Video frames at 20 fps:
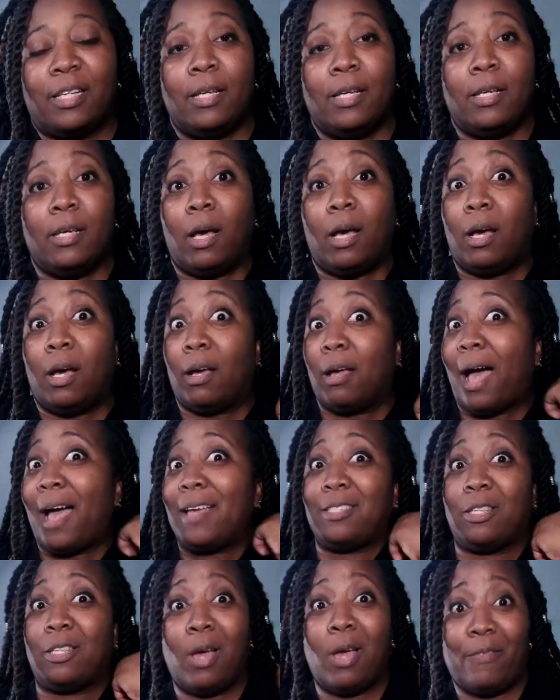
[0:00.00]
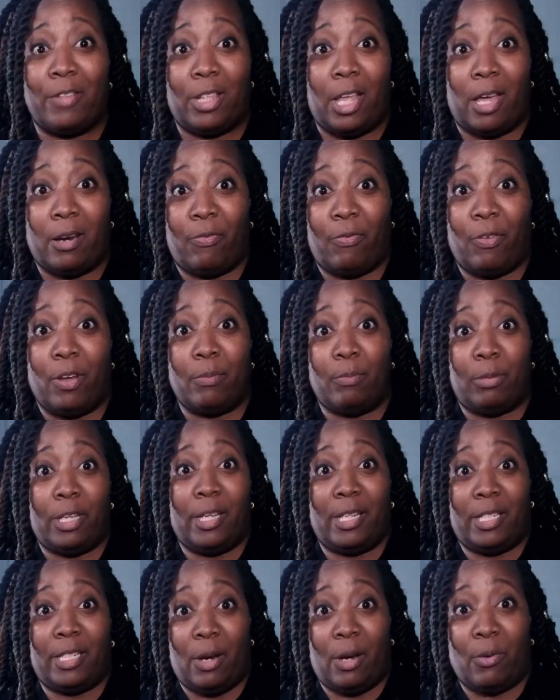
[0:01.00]
I still have a lot of fun
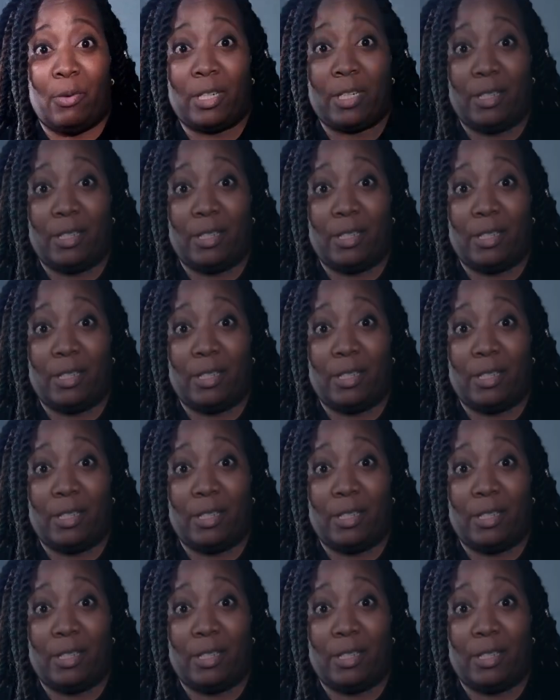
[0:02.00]
playing direct on the